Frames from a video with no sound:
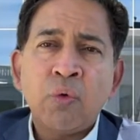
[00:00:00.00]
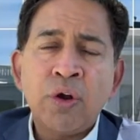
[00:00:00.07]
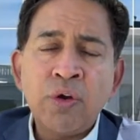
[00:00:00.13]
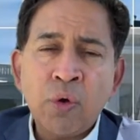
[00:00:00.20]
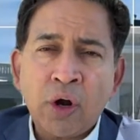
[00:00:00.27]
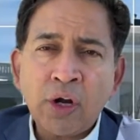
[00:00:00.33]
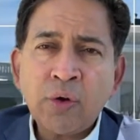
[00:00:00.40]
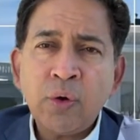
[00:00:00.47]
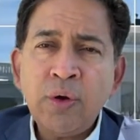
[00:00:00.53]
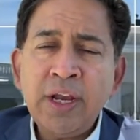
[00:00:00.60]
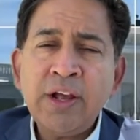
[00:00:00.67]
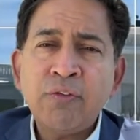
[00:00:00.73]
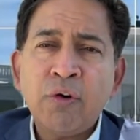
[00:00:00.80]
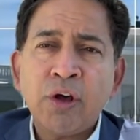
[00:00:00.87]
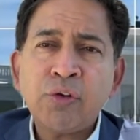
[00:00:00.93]
not
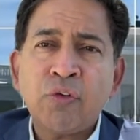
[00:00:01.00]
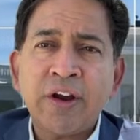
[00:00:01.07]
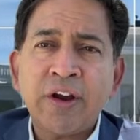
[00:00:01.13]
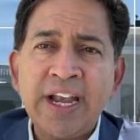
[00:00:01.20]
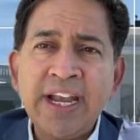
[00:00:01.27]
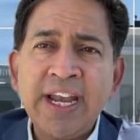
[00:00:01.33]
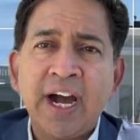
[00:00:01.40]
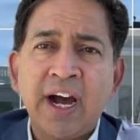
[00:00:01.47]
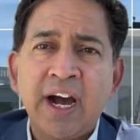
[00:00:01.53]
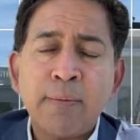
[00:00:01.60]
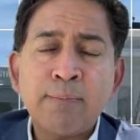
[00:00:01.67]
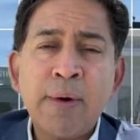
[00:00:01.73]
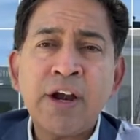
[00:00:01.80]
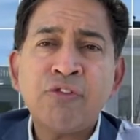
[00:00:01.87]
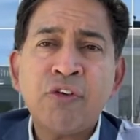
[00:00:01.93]
only was for India,
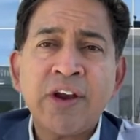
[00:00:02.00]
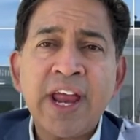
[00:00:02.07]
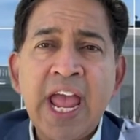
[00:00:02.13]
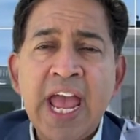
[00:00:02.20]
but for